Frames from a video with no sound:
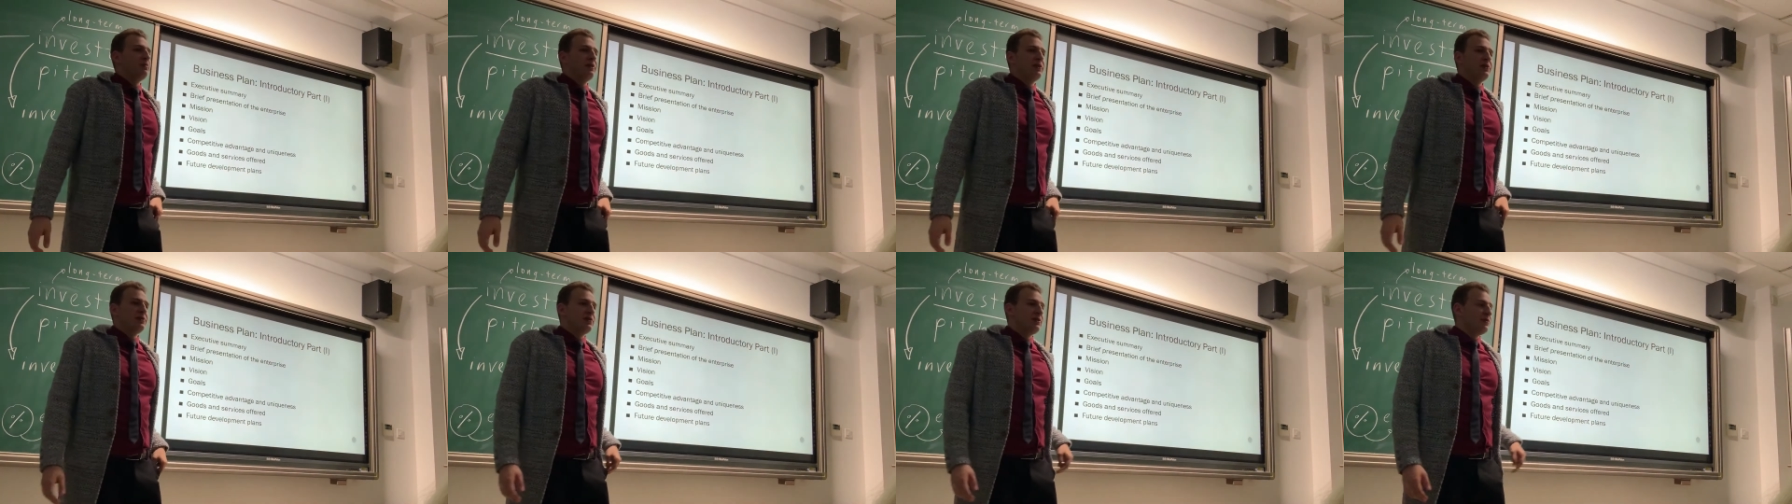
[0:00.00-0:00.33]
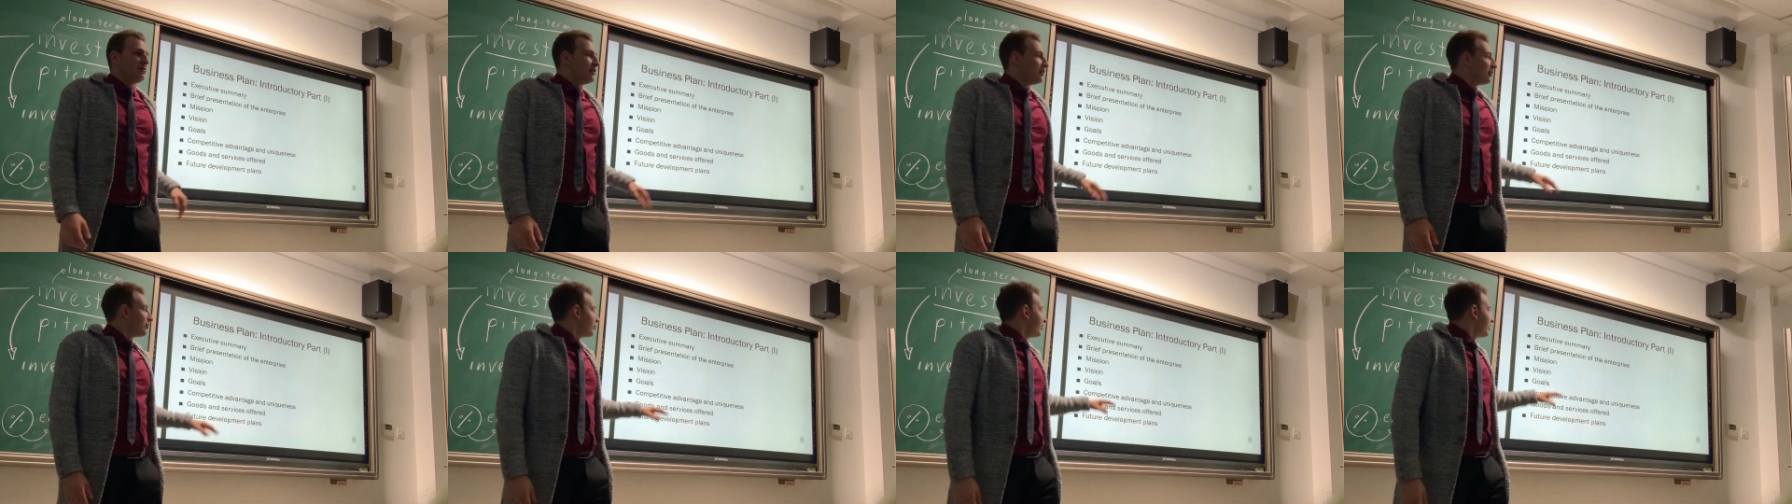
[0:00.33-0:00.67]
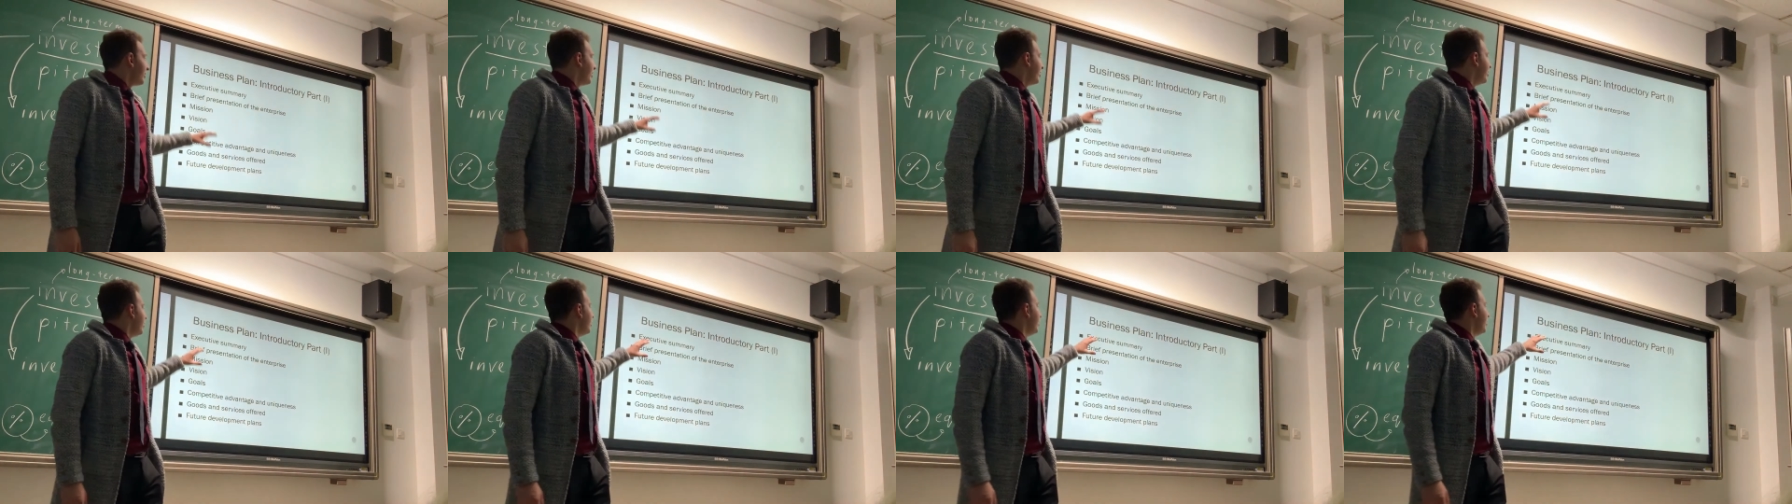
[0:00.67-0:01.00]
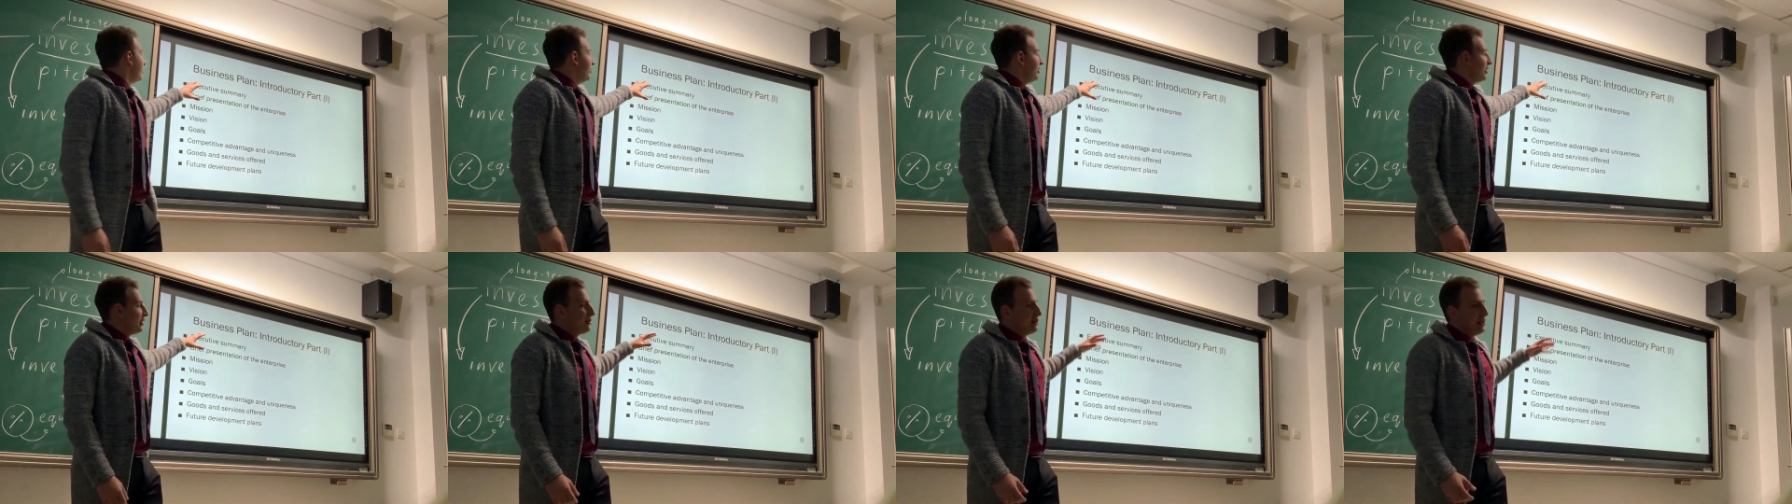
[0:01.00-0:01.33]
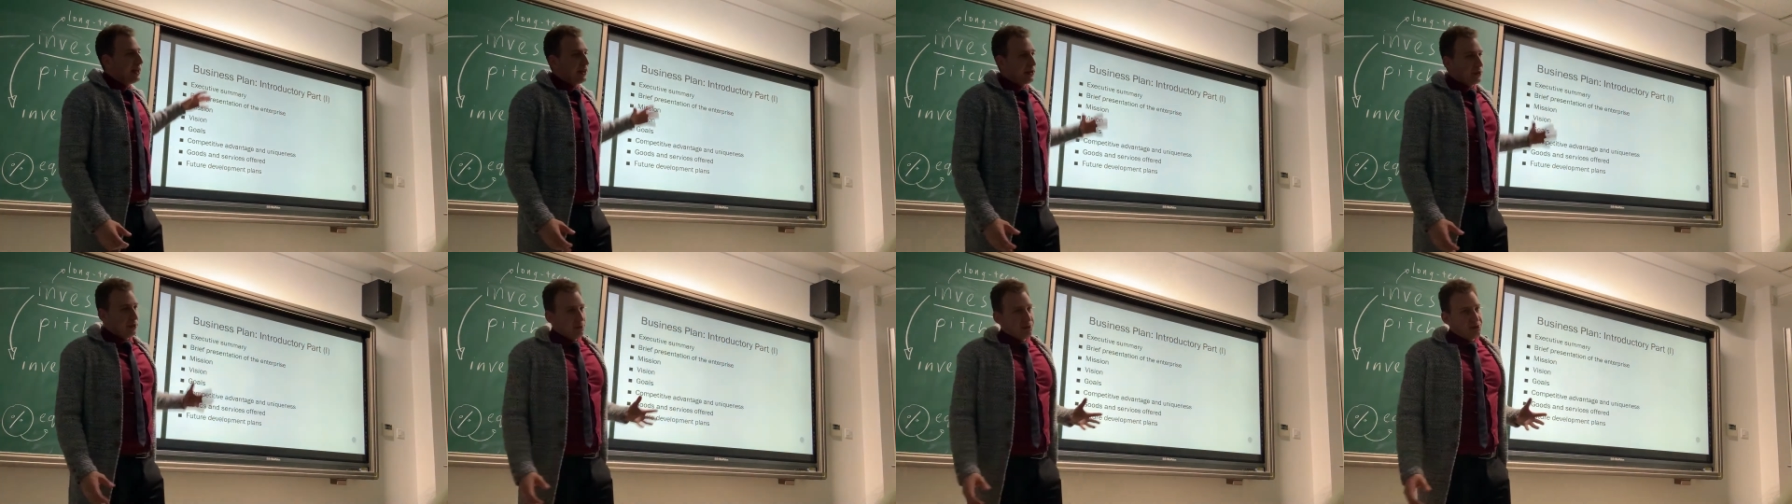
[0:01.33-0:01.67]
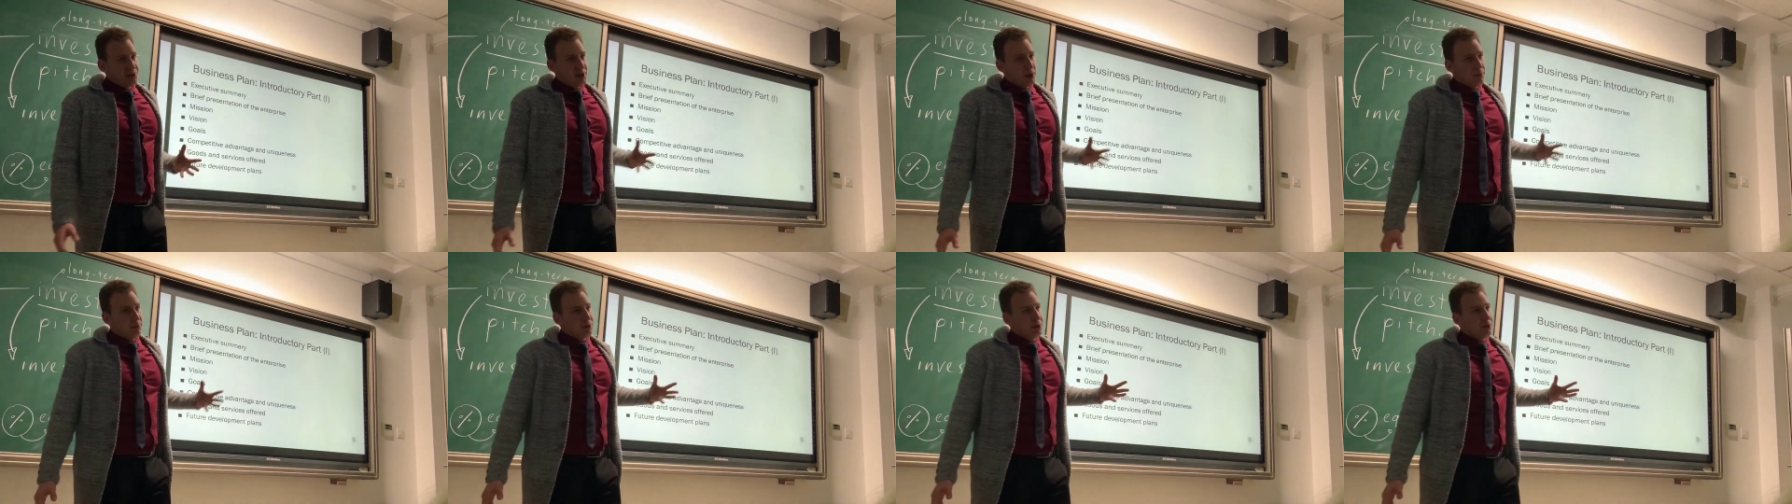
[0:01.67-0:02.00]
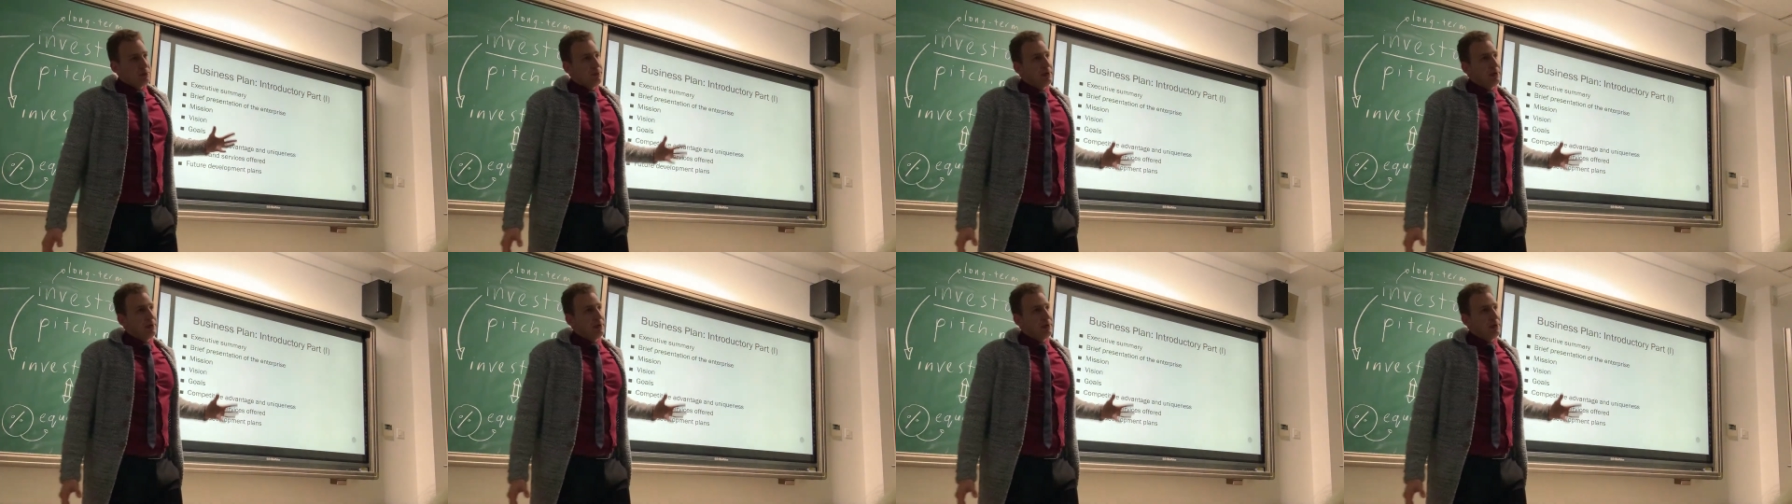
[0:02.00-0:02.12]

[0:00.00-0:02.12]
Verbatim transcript: business degree. The executive summary